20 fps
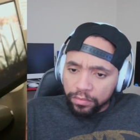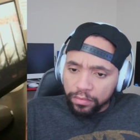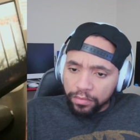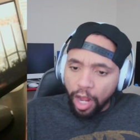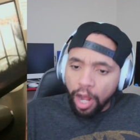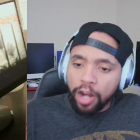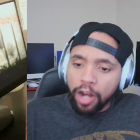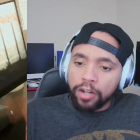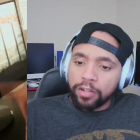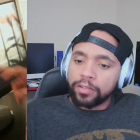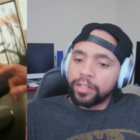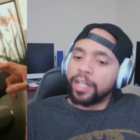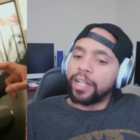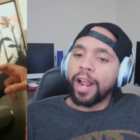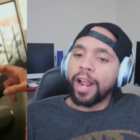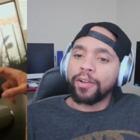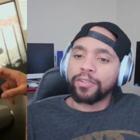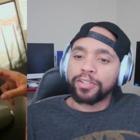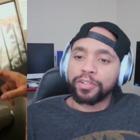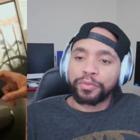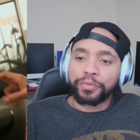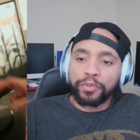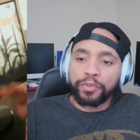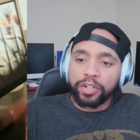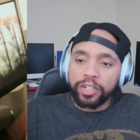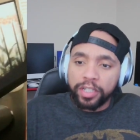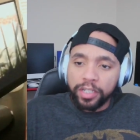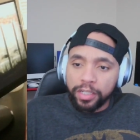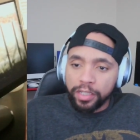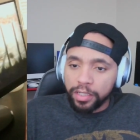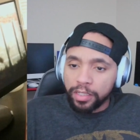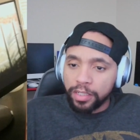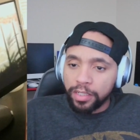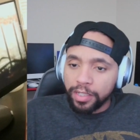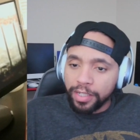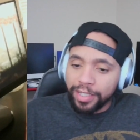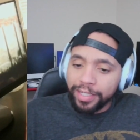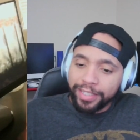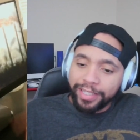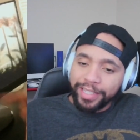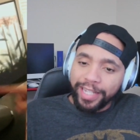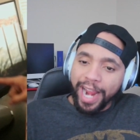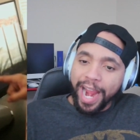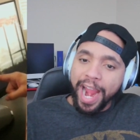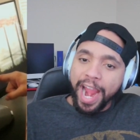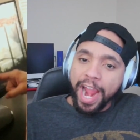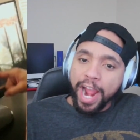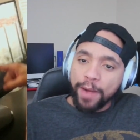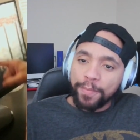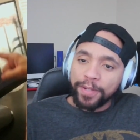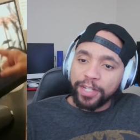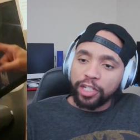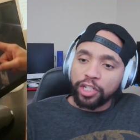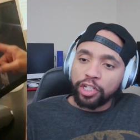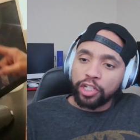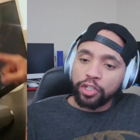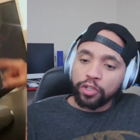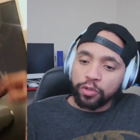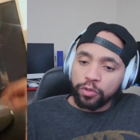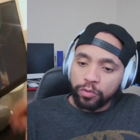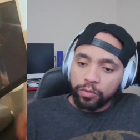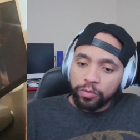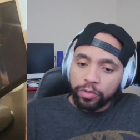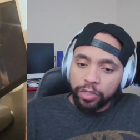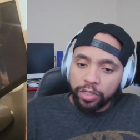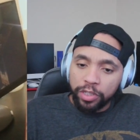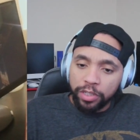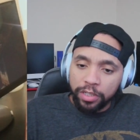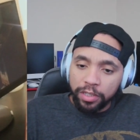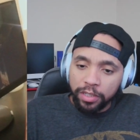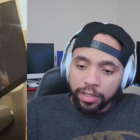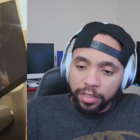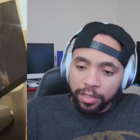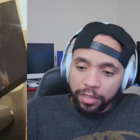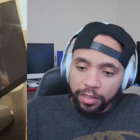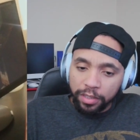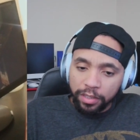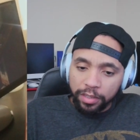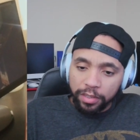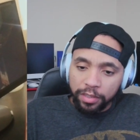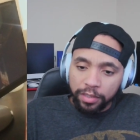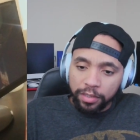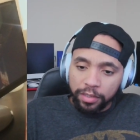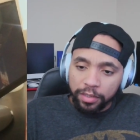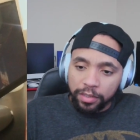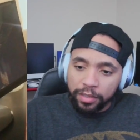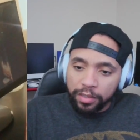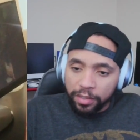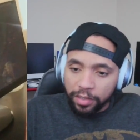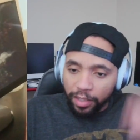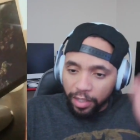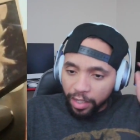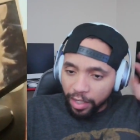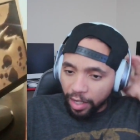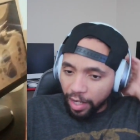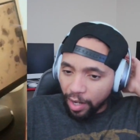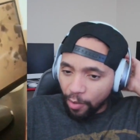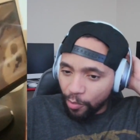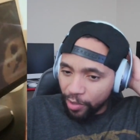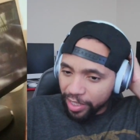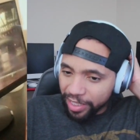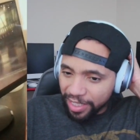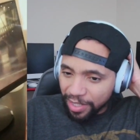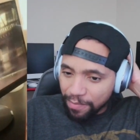Oh, yeah, that was his foot. Damn, he's huge. And what is he